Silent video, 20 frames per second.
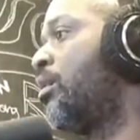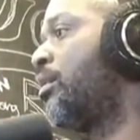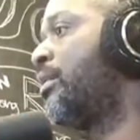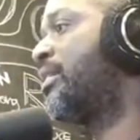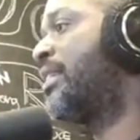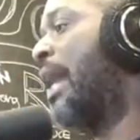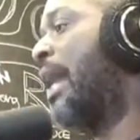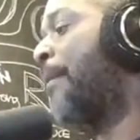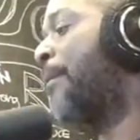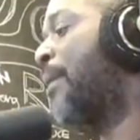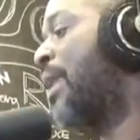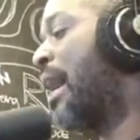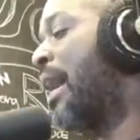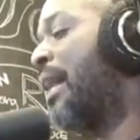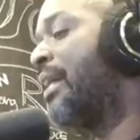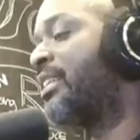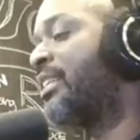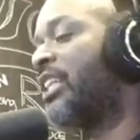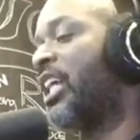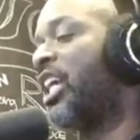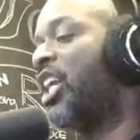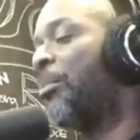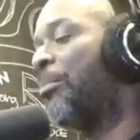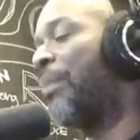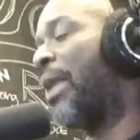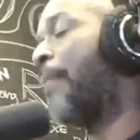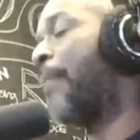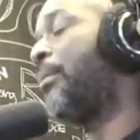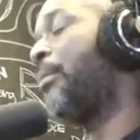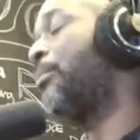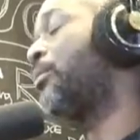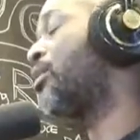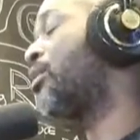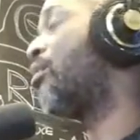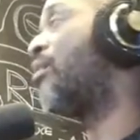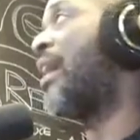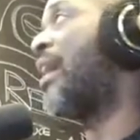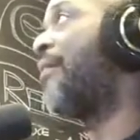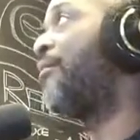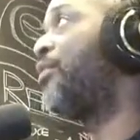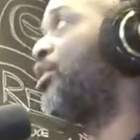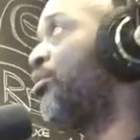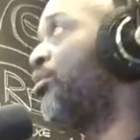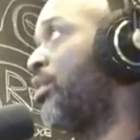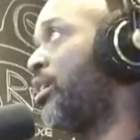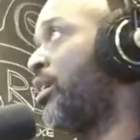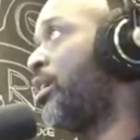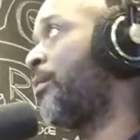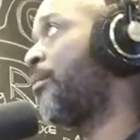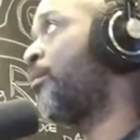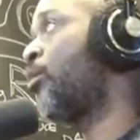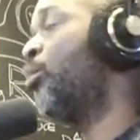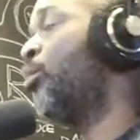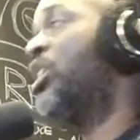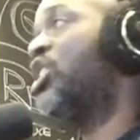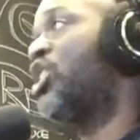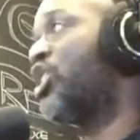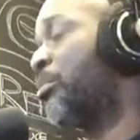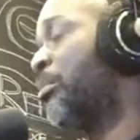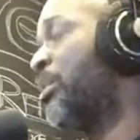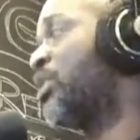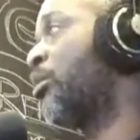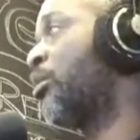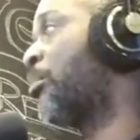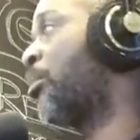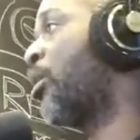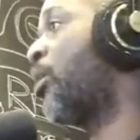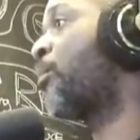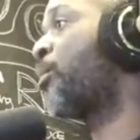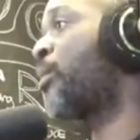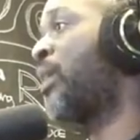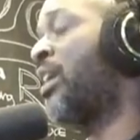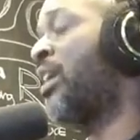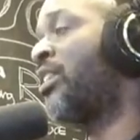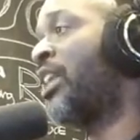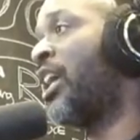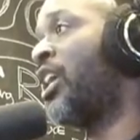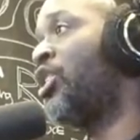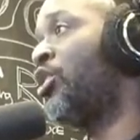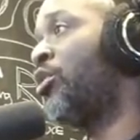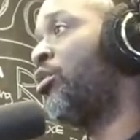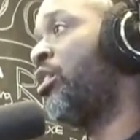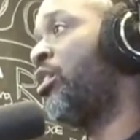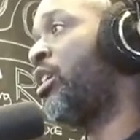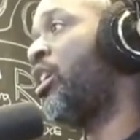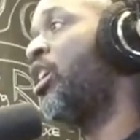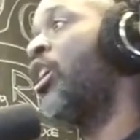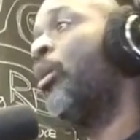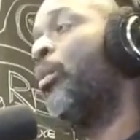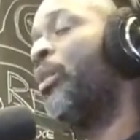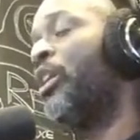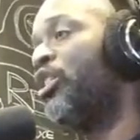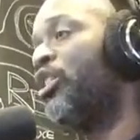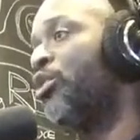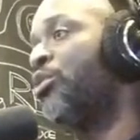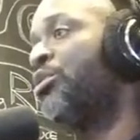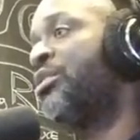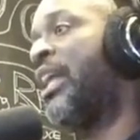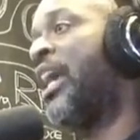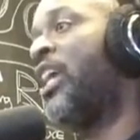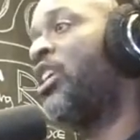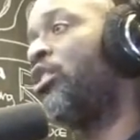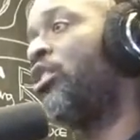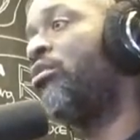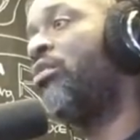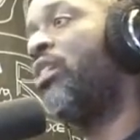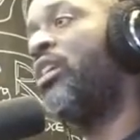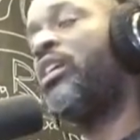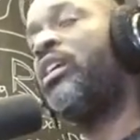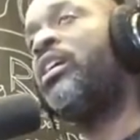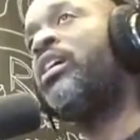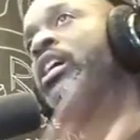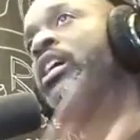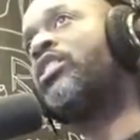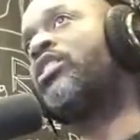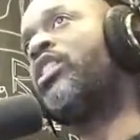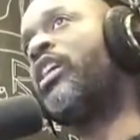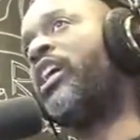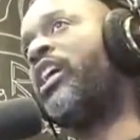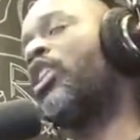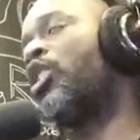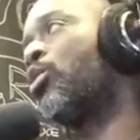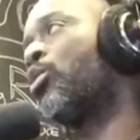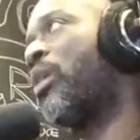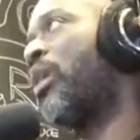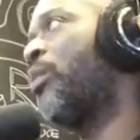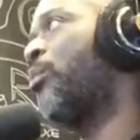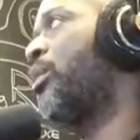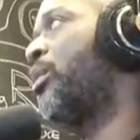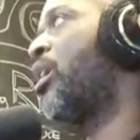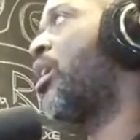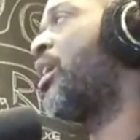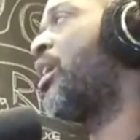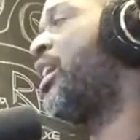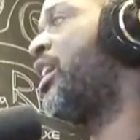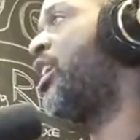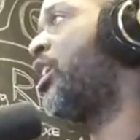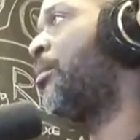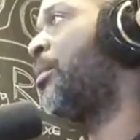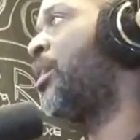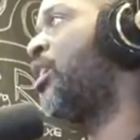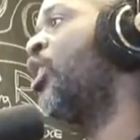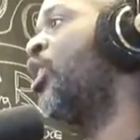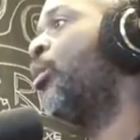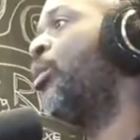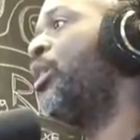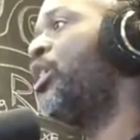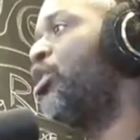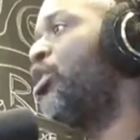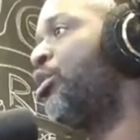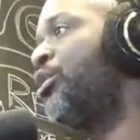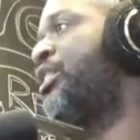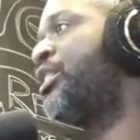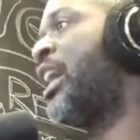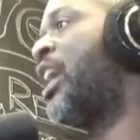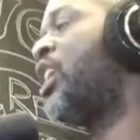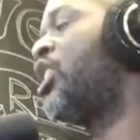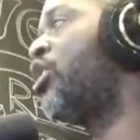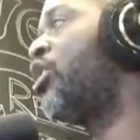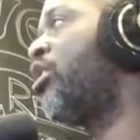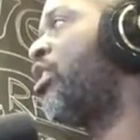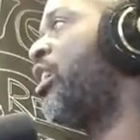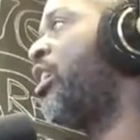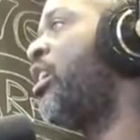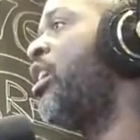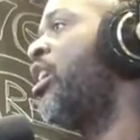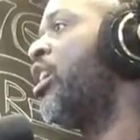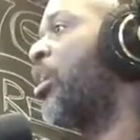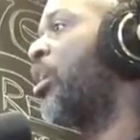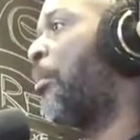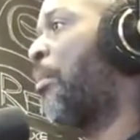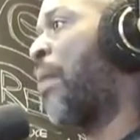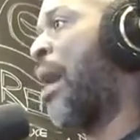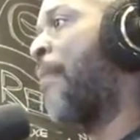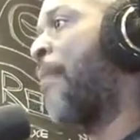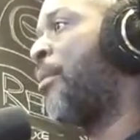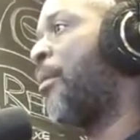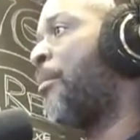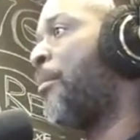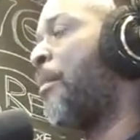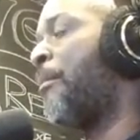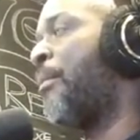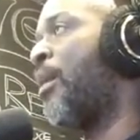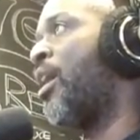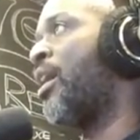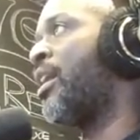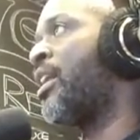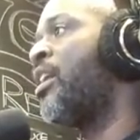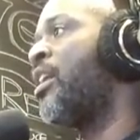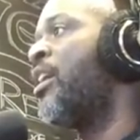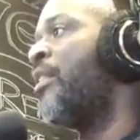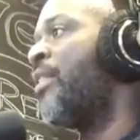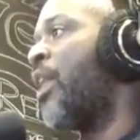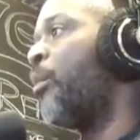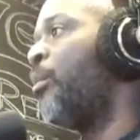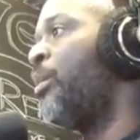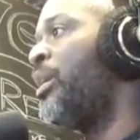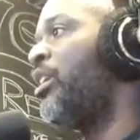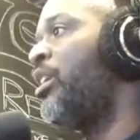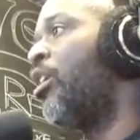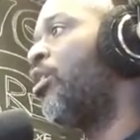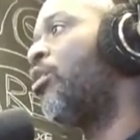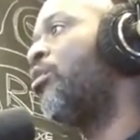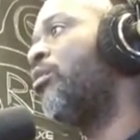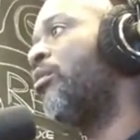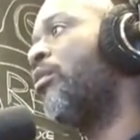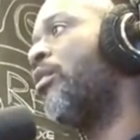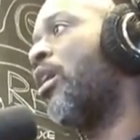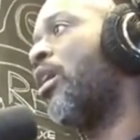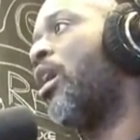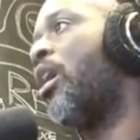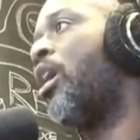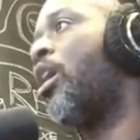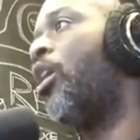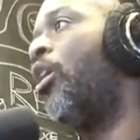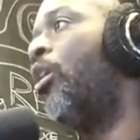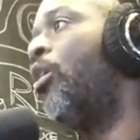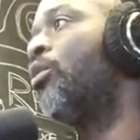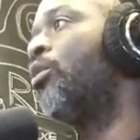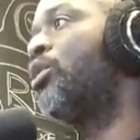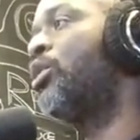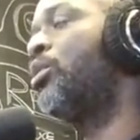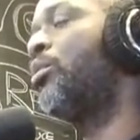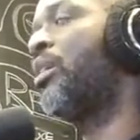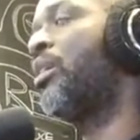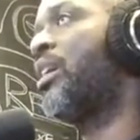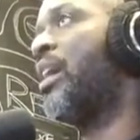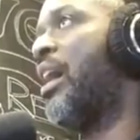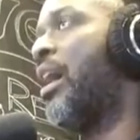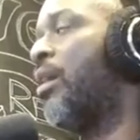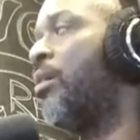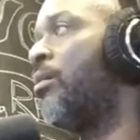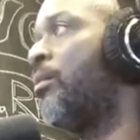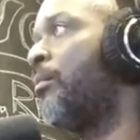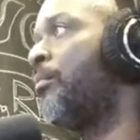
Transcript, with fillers: Stop lying saying that black people don't have unity. We just misappropriate that unity. We use that unity to integrate with our enemy. We use that unity to prop up a party that we don't uh, hold to account.